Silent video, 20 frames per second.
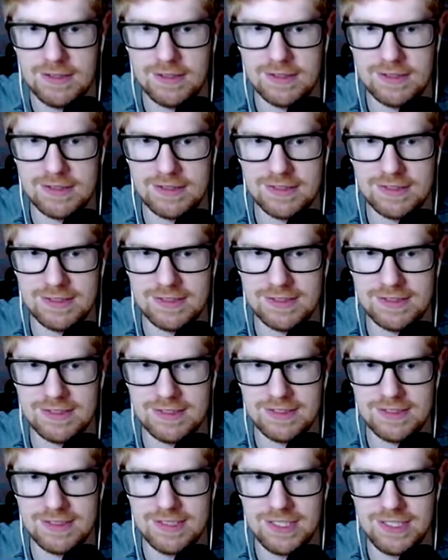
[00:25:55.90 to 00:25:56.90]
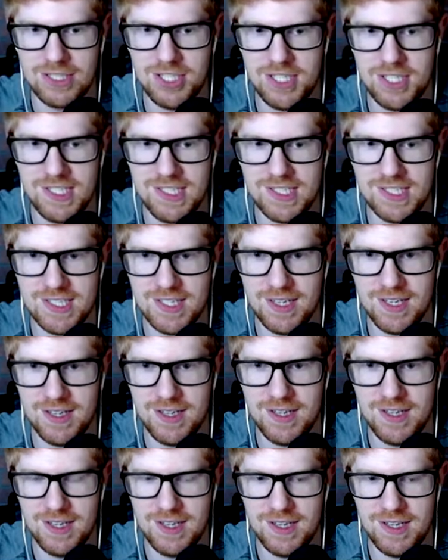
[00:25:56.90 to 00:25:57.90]
Ooh, and she's.
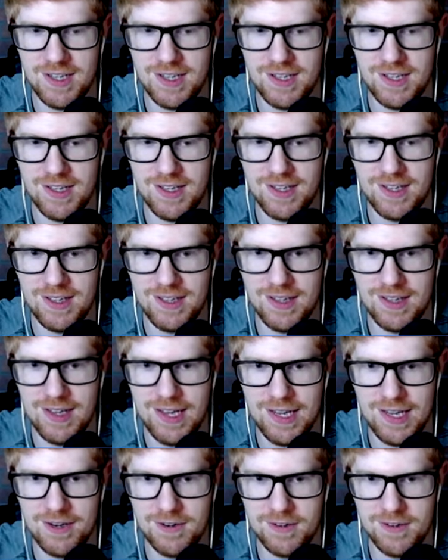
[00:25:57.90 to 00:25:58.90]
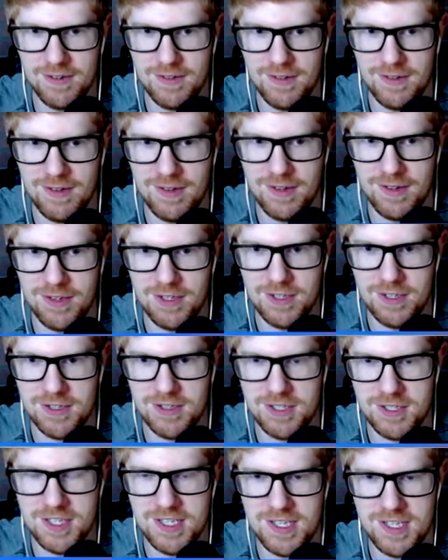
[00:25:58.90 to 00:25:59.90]
I don't.
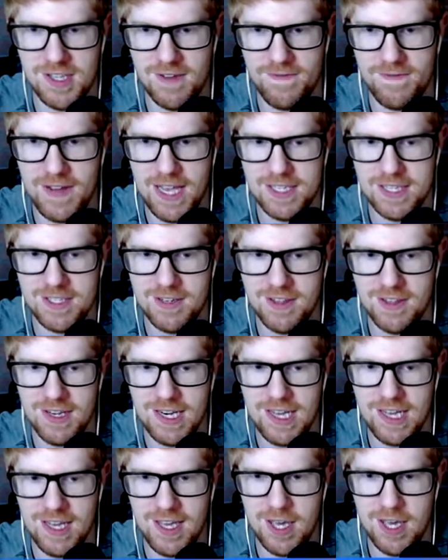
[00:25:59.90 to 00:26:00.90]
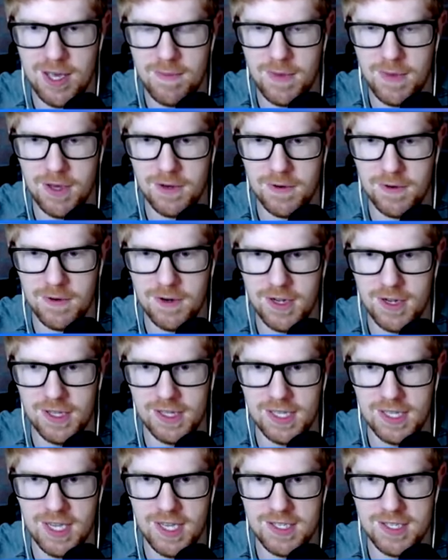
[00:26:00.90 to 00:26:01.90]
She's either faster than I am, or at
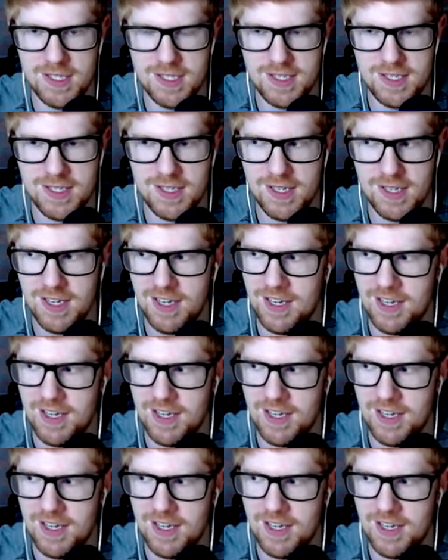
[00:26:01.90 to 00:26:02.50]
least